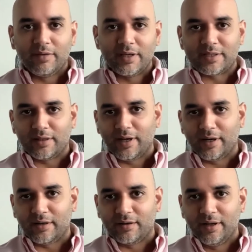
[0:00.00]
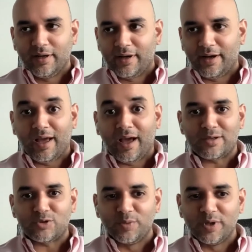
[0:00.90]
Having said that, it
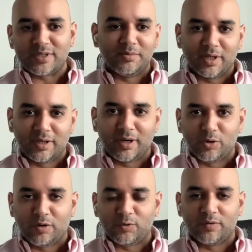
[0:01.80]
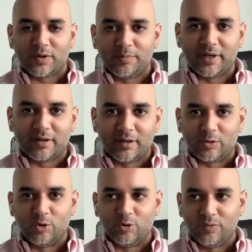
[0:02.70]
has to be something that you have to have complete
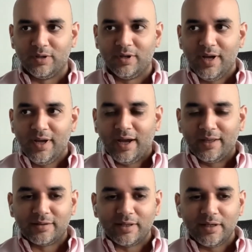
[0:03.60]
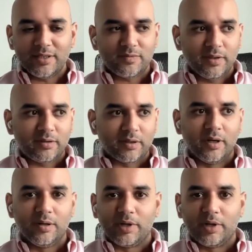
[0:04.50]
control over. And the thing is with
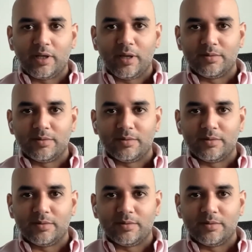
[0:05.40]
real money